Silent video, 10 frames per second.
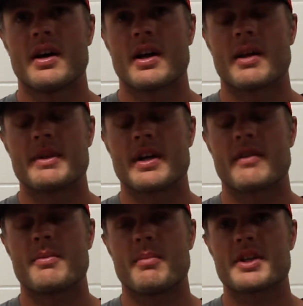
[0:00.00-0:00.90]
It can be
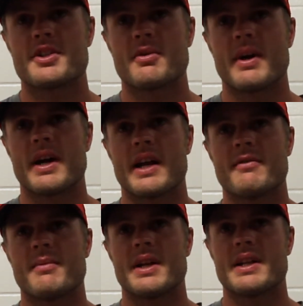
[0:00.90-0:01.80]
tough to bust your way out of
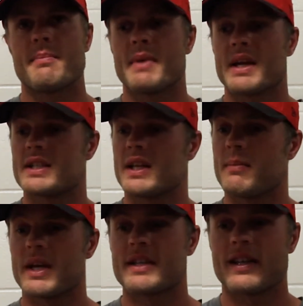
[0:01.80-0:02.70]
them, and it makes
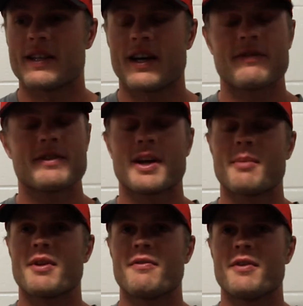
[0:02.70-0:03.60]
it tough to come
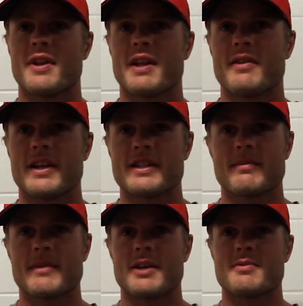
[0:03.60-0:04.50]
to the field every day
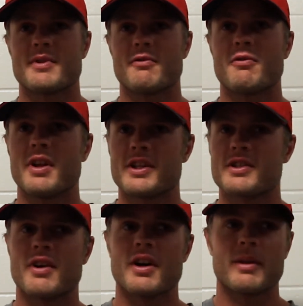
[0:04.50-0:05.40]
sometimes when you're really
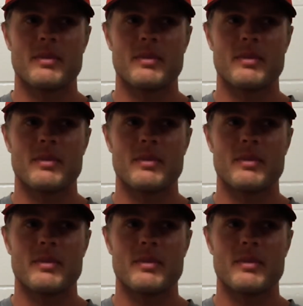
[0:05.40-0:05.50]
struggling.